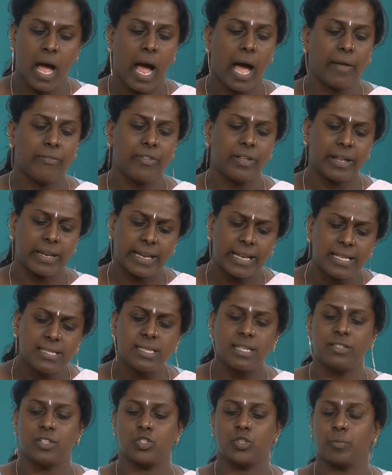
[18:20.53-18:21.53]
I think
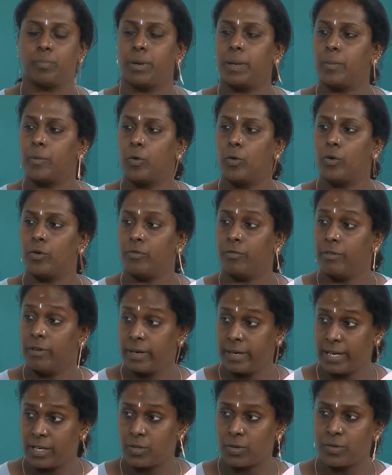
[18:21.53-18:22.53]
recent the Supreme Court
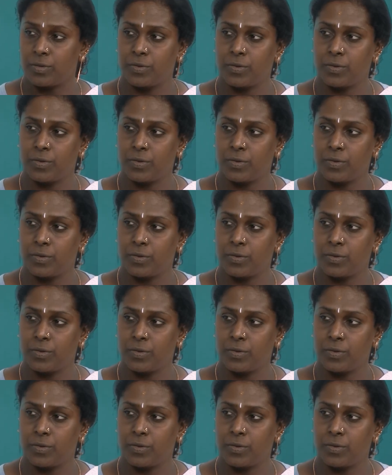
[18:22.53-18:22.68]
verdict in